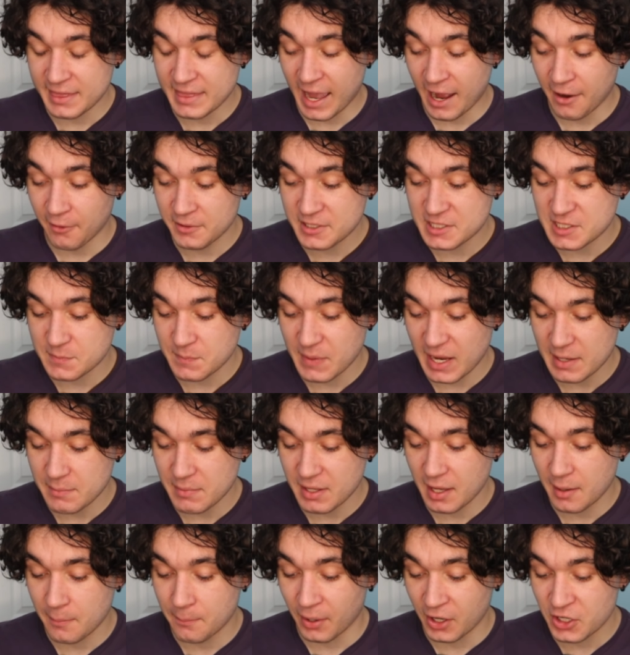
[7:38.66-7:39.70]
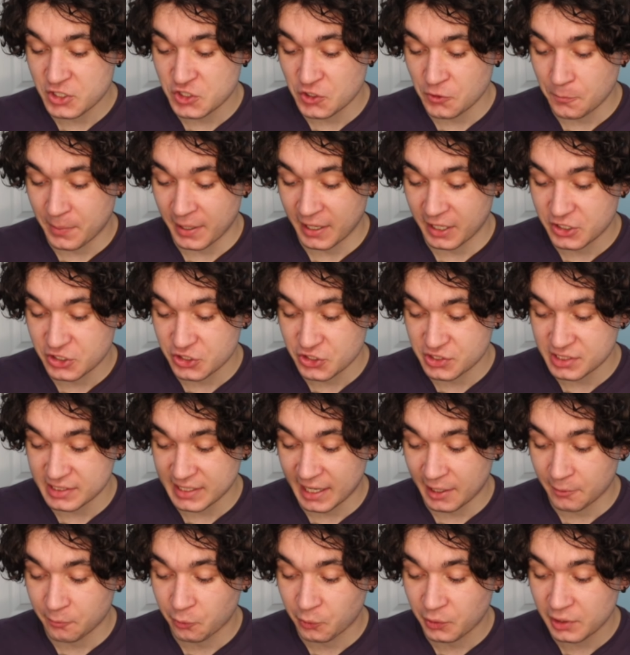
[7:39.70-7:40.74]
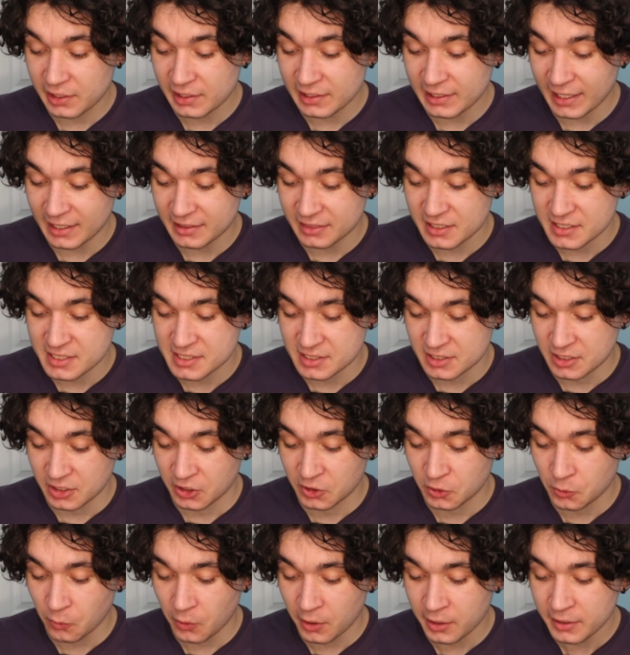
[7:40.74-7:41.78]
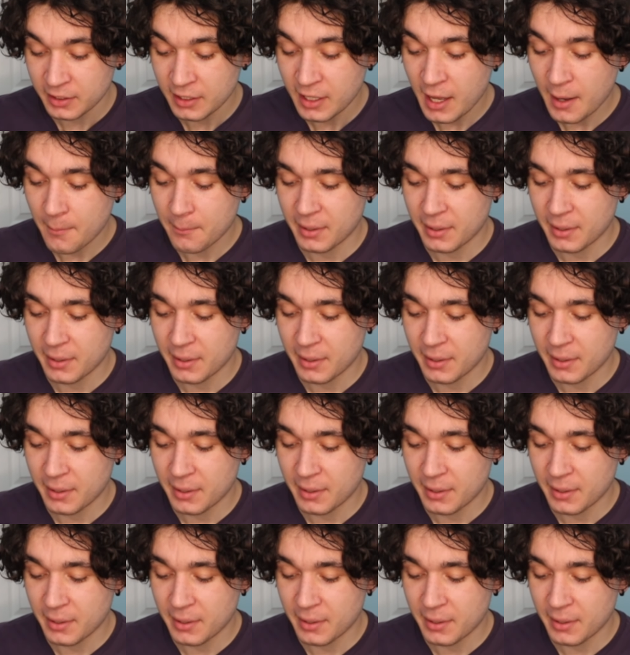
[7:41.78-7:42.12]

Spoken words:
now it's made me a bunch of pictures, and I really like this third one,